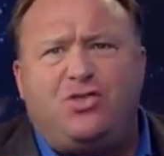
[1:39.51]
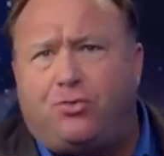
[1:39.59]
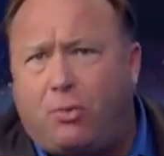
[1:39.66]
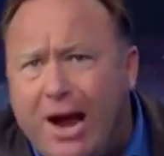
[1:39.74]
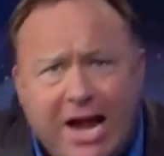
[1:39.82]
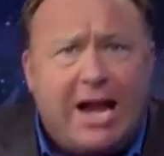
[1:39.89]

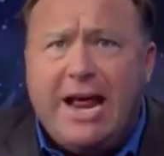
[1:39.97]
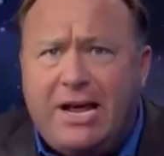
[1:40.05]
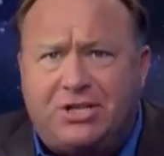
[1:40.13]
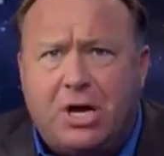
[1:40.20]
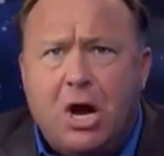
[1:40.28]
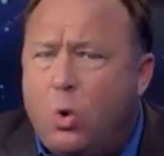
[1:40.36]

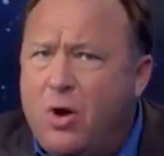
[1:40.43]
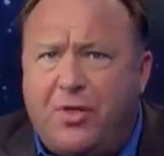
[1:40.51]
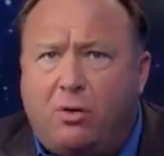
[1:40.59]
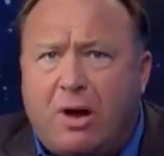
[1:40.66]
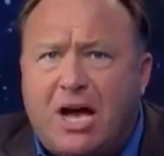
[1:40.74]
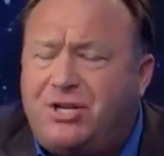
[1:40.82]
treaties with
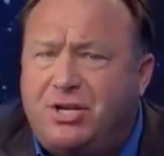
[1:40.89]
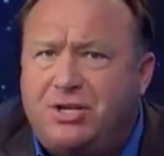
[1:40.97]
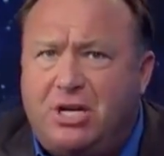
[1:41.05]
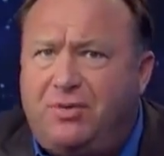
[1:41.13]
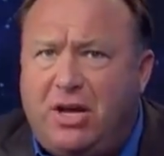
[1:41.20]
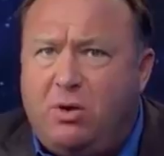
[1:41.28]
the
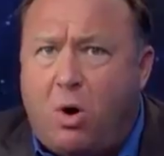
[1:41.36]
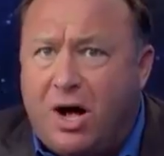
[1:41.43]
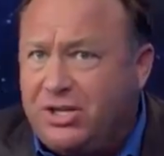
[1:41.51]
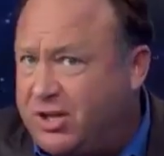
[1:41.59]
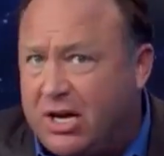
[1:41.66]
Russians if he wants,